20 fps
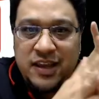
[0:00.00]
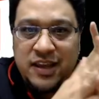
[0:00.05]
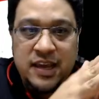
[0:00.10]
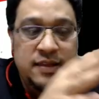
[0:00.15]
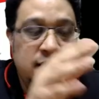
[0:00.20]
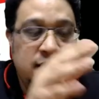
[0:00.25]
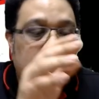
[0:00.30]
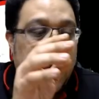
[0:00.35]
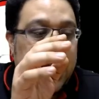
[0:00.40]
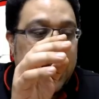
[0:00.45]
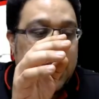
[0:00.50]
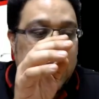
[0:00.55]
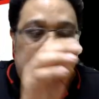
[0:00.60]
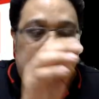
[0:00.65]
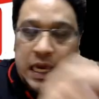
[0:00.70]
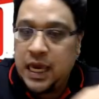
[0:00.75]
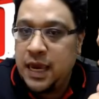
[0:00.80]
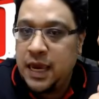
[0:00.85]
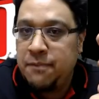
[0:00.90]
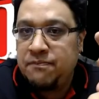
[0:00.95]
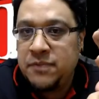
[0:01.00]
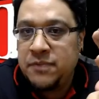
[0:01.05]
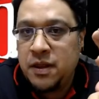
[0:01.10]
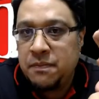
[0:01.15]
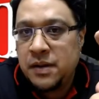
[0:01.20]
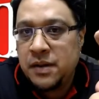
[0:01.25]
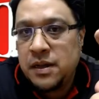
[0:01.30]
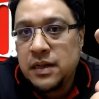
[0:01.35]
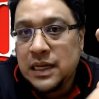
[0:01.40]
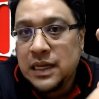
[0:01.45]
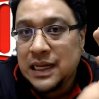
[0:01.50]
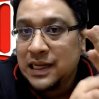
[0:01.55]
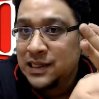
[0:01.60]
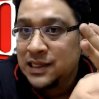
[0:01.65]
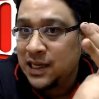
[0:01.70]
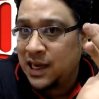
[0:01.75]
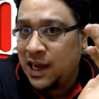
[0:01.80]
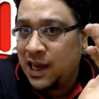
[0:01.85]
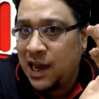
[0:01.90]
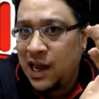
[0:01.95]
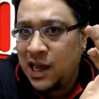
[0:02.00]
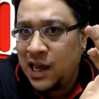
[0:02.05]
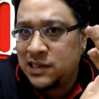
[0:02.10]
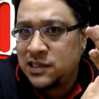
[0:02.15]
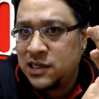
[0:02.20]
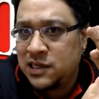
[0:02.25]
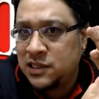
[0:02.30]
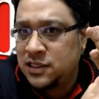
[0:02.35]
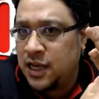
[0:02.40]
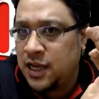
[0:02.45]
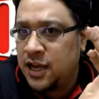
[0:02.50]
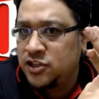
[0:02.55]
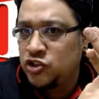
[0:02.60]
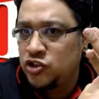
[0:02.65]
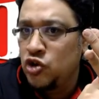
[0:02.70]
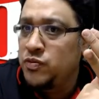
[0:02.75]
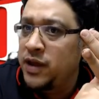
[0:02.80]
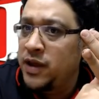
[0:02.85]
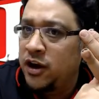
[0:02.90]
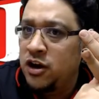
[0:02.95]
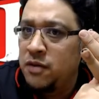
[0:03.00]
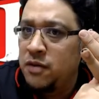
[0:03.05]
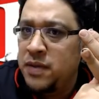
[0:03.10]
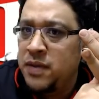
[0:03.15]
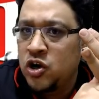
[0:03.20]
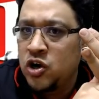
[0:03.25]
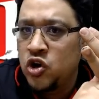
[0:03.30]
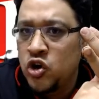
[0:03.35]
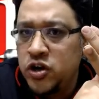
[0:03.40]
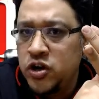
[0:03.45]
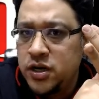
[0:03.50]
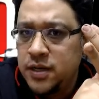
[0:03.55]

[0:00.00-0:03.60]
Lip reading: Either I keep the cards because I assume they're going to be good,